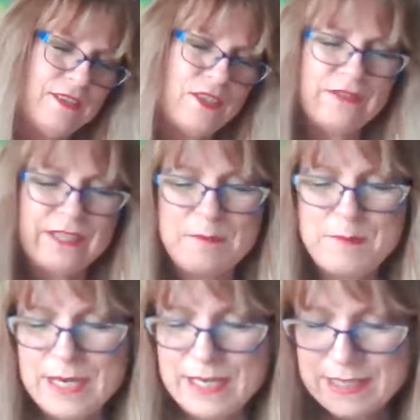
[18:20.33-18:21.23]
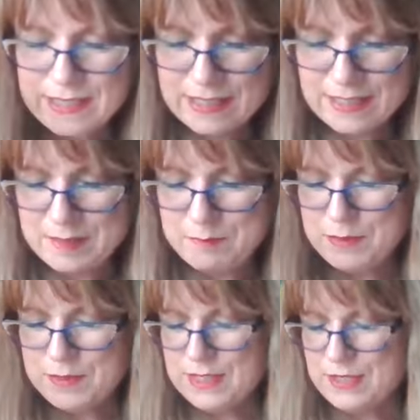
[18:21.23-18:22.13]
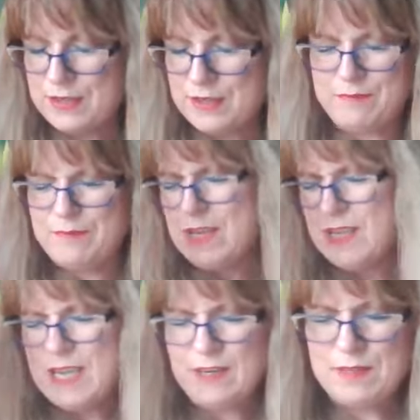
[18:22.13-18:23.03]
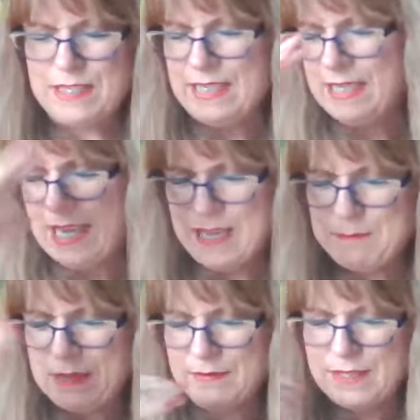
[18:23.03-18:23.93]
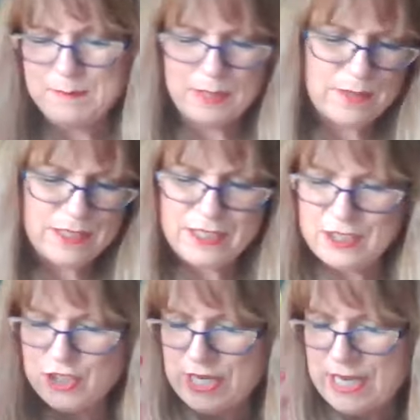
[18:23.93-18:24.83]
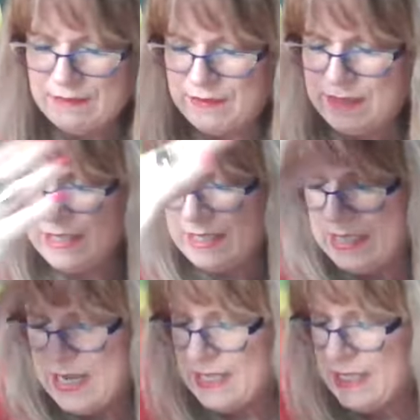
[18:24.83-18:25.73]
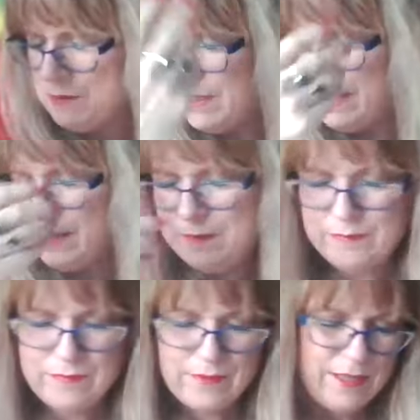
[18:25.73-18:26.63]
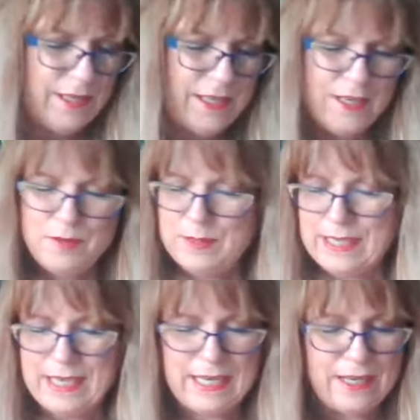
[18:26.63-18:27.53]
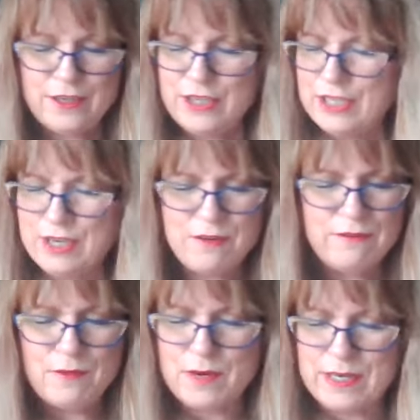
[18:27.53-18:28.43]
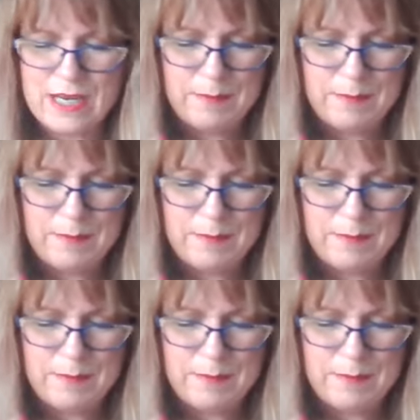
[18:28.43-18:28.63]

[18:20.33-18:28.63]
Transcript: So, if somebody is a Buddhist or I don't see that, but if somebody wants to chant and very connected with with that energy, go for it.